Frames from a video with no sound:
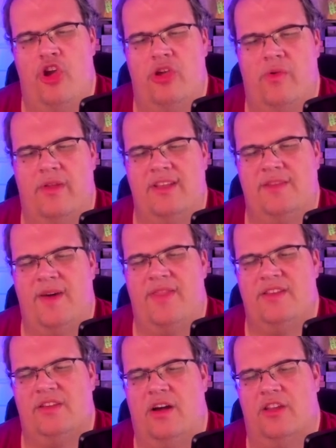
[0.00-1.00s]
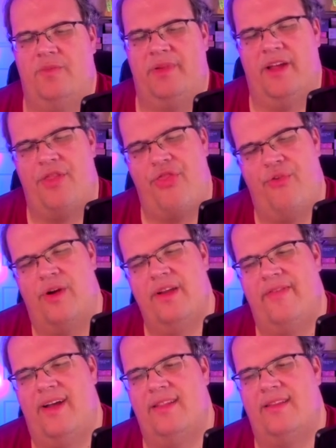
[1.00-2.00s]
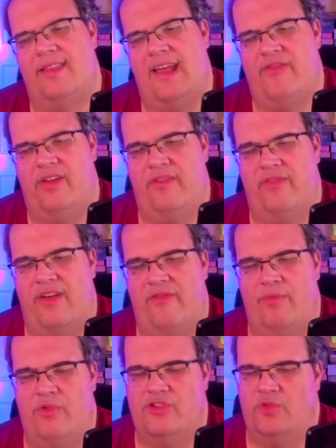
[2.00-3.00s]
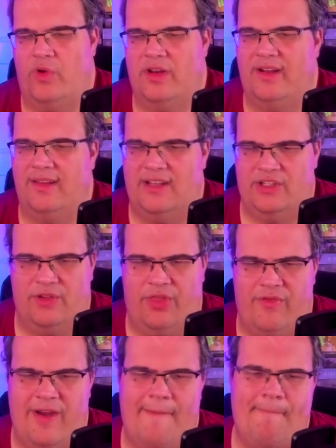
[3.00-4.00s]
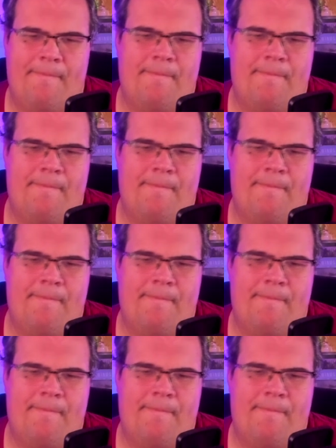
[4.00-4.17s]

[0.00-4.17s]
When you spend this card to play a thwart event, that event removes 1 additional threat.